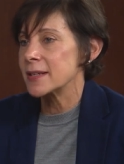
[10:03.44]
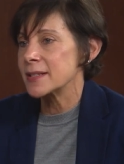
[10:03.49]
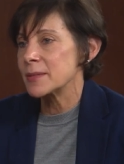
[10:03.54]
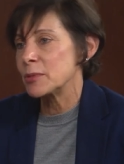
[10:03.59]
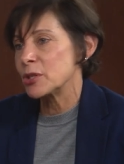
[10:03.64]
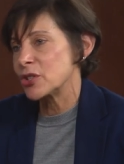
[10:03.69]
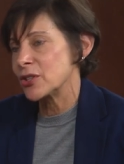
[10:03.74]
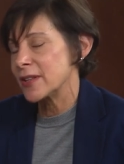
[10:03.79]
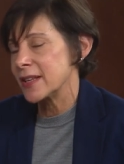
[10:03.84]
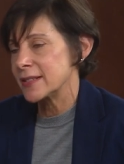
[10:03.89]

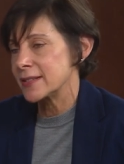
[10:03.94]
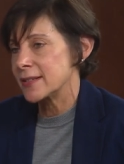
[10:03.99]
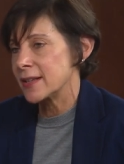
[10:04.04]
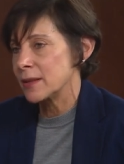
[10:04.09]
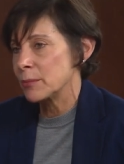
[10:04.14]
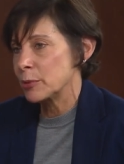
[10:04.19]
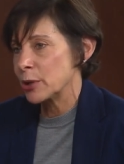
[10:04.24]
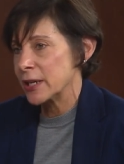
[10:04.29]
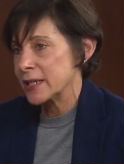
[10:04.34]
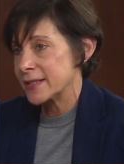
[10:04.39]
exhibition that
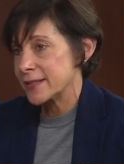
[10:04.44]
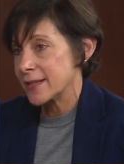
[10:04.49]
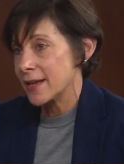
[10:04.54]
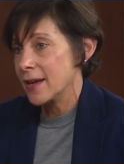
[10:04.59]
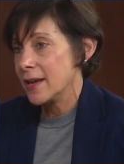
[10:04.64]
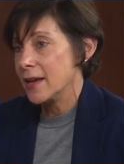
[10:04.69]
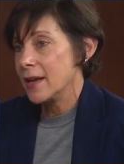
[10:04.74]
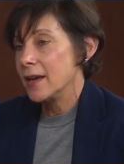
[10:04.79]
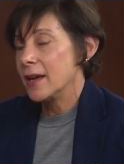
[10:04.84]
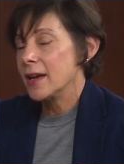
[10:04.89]
celebrates
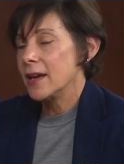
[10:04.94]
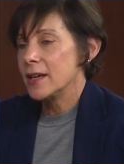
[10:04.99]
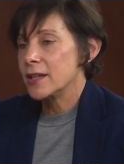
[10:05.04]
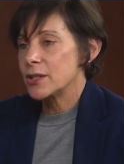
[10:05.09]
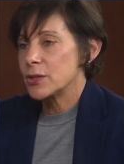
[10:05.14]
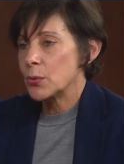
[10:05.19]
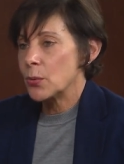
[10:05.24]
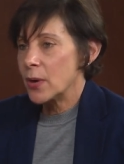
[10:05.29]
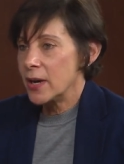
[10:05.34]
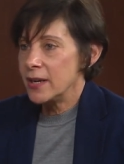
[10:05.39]

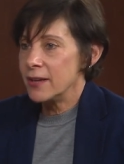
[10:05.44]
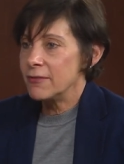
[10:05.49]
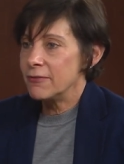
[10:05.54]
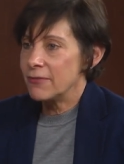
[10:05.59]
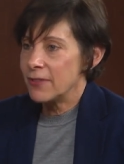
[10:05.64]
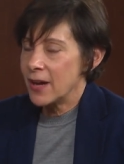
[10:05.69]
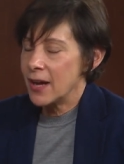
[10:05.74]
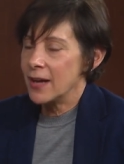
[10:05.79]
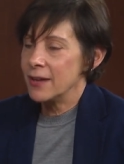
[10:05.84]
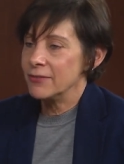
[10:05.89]

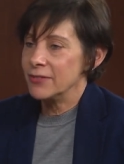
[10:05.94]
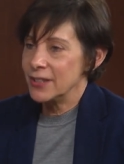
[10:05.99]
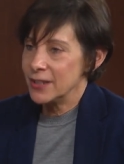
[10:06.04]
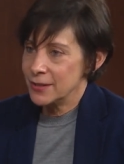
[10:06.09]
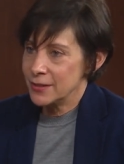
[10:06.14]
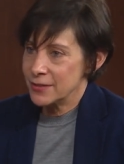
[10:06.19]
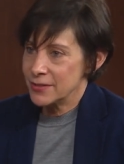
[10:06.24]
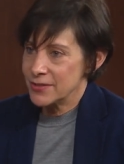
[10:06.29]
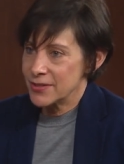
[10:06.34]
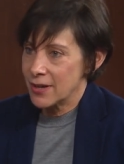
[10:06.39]
25
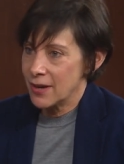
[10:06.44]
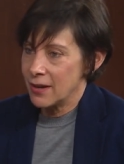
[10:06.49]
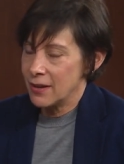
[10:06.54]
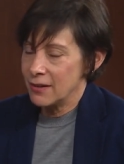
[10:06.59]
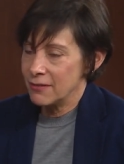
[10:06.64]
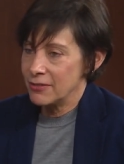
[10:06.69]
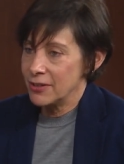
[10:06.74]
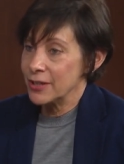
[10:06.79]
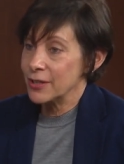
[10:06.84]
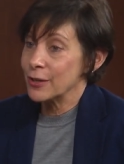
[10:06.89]
years
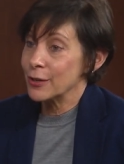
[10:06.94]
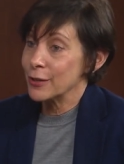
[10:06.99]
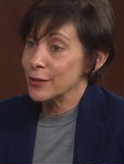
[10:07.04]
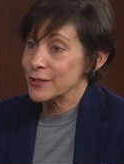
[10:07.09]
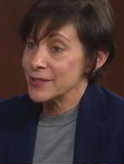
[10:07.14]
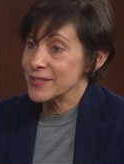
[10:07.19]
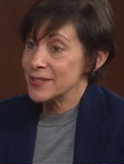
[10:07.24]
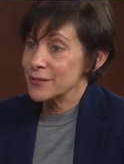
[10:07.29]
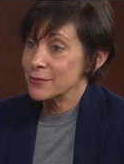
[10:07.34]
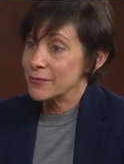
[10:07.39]
of an
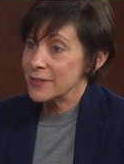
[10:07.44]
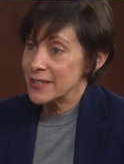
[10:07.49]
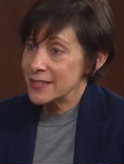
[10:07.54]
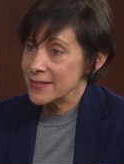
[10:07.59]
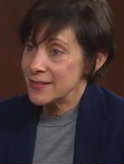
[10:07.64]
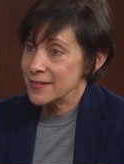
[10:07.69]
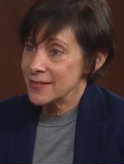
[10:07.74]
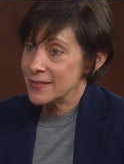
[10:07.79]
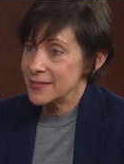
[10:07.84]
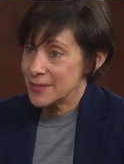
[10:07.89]
artist in
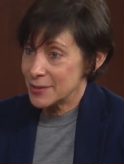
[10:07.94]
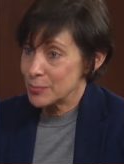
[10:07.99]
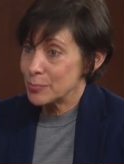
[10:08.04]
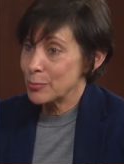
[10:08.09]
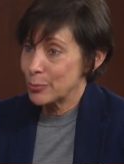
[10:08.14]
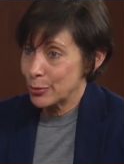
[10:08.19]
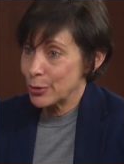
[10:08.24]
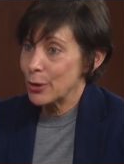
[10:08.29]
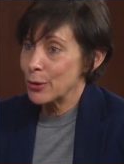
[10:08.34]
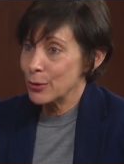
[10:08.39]
residence
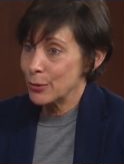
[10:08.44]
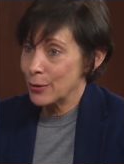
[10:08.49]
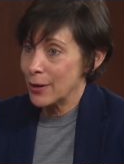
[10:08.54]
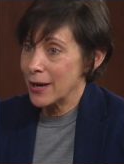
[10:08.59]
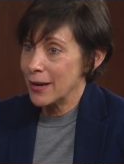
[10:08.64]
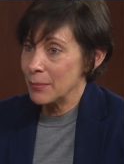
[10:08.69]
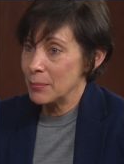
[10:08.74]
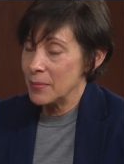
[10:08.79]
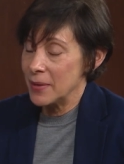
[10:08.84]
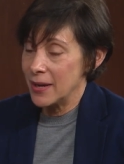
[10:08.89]

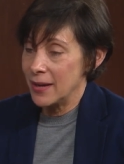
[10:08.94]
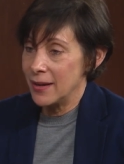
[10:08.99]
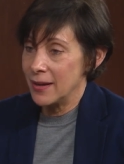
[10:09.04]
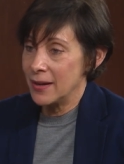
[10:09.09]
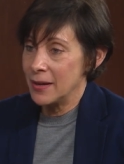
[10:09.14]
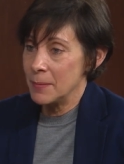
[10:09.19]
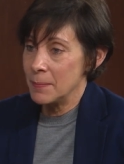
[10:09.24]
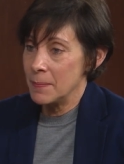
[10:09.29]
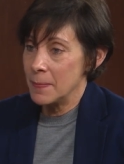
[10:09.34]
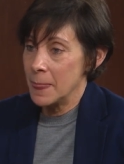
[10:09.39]
program.
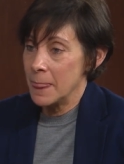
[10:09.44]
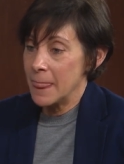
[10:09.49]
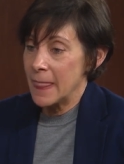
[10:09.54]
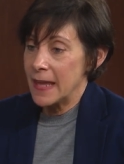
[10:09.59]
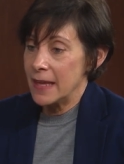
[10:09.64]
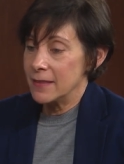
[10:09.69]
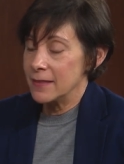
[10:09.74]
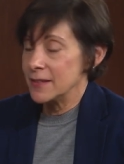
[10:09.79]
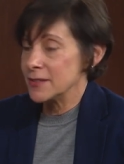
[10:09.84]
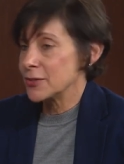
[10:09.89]
Um,
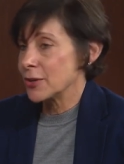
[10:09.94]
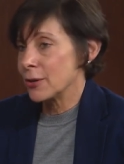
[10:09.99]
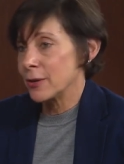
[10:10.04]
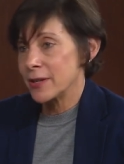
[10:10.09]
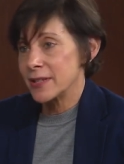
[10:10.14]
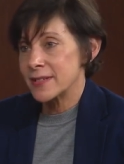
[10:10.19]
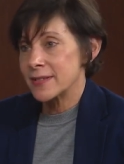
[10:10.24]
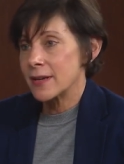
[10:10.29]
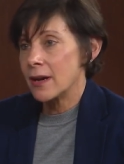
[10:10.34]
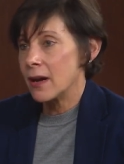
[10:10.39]
these
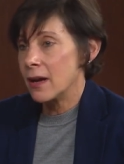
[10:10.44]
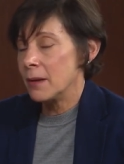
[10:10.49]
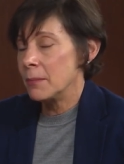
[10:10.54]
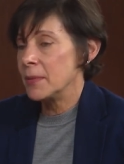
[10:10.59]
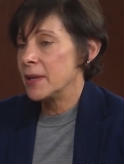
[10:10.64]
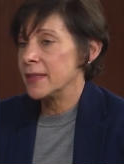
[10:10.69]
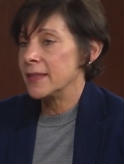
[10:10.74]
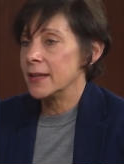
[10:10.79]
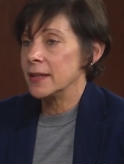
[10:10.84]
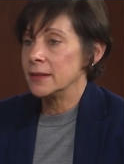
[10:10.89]
artists
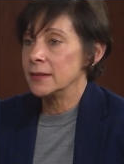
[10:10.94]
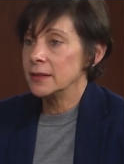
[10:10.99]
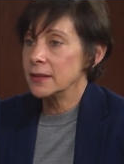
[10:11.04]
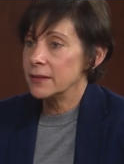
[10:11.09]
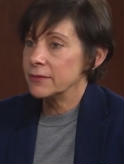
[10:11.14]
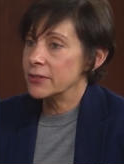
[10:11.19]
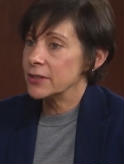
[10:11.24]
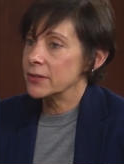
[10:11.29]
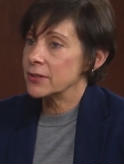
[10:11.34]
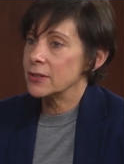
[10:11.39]
come and they
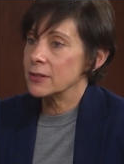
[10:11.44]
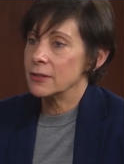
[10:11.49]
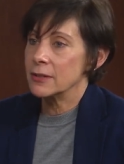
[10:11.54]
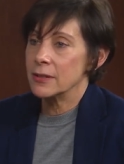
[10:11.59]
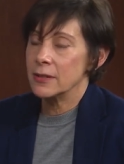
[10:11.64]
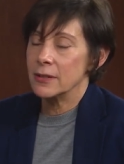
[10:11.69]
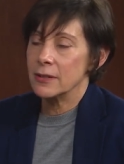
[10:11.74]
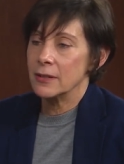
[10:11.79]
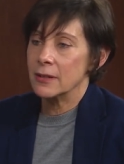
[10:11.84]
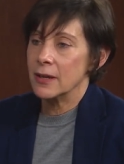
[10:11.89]
live at the
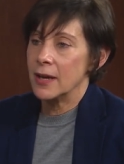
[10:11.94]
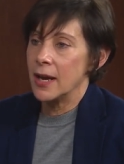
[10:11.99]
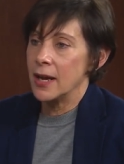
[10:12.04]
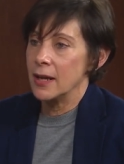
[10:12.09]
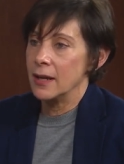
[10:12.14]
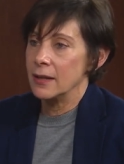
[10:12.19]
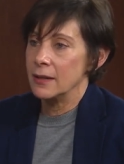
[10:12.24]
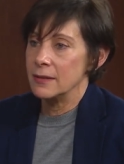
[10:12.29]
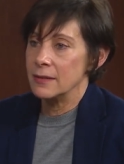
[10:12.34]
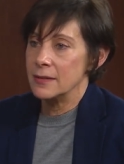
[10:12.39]
Gardner
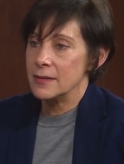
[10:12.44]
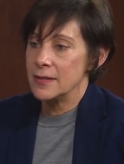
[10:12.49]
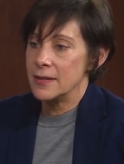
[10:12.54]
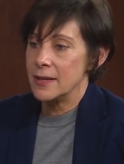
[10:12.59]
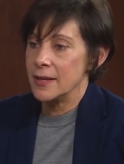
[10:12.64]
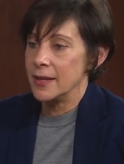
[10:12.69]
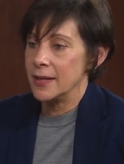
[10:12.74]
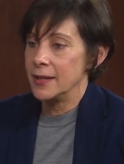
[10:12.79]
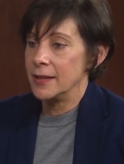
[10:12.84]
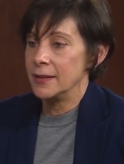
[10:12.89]
and
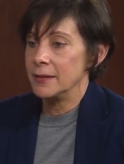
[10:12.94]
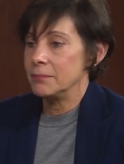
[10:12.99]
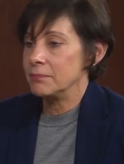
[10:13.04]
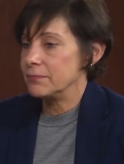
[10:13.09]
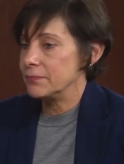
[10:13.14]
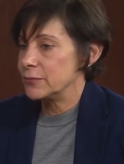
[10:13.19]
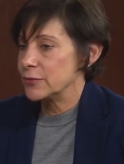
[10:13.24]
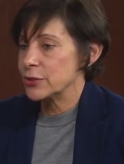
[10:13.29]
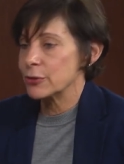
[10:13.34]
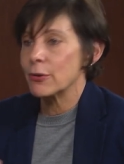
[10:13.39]
they
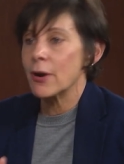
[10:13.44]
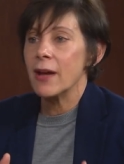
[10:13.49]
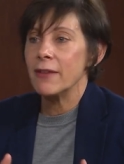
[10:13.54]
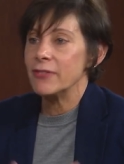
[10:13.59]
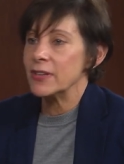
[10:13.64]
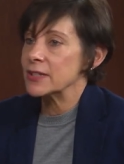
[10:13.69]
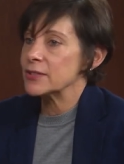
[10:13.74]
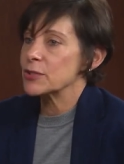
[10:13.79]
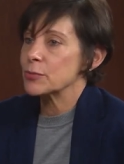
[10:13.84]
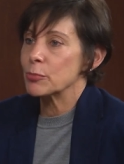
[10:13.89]

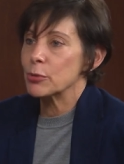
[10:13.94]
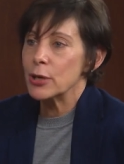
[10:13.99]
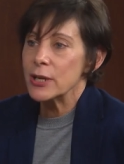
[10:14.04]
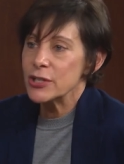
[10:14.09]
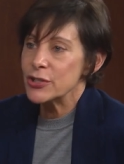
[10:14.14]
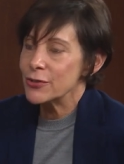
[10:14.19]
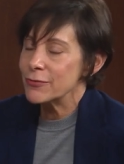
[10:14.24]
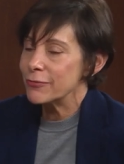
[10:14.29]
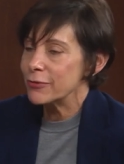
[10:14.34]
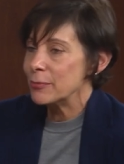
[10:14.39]
derive
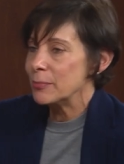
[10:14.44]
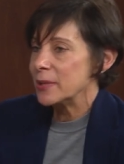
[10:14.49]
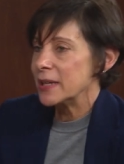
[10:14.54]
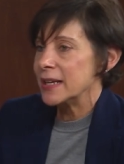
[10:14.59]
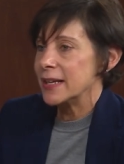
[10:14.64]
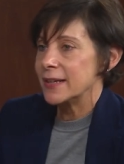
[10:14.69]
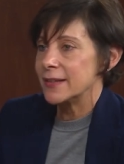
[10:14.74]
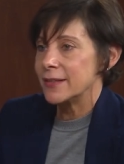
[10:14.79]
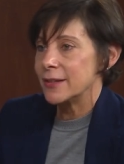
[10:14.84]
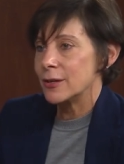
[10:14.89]
inspiration from
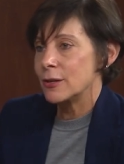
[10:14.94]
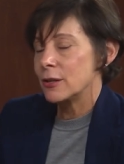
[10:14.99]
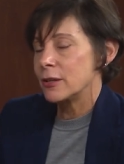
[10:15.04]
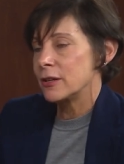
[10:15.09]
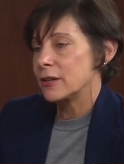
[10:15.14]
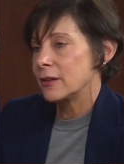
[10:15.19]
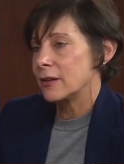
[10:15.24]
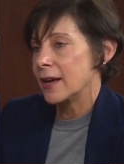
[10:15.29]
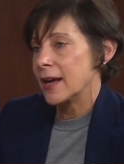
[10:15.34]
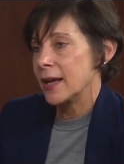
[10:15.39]
being at the
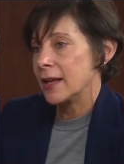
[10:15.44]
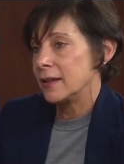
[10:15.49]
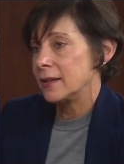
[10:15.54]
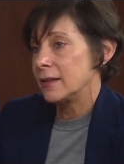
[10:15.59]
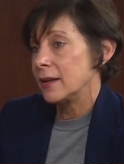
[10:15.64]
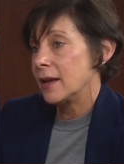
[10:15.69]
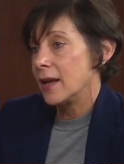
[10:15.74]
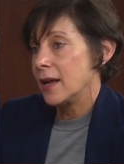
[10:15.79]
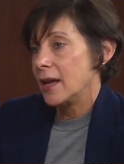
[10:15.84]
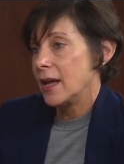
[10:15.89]
Gardner,
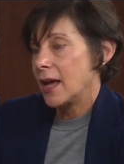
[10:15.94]
and